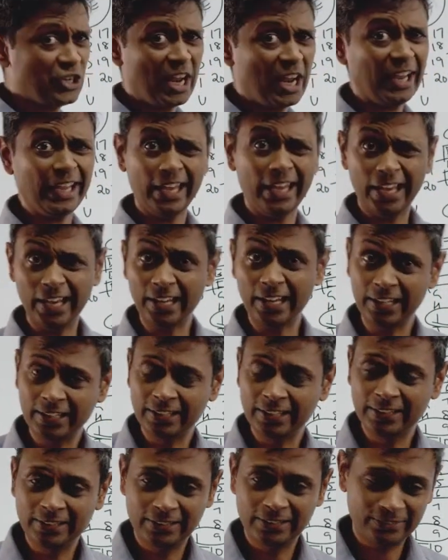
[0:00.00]
JK.
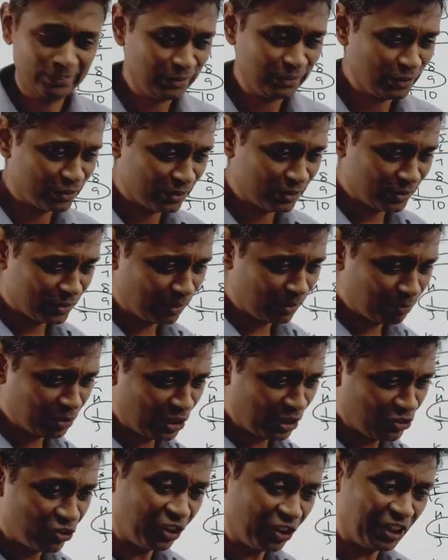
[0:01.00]
And there's
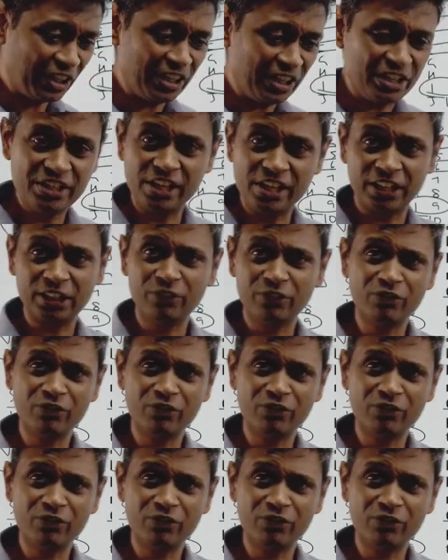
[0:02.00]
something sitting in here.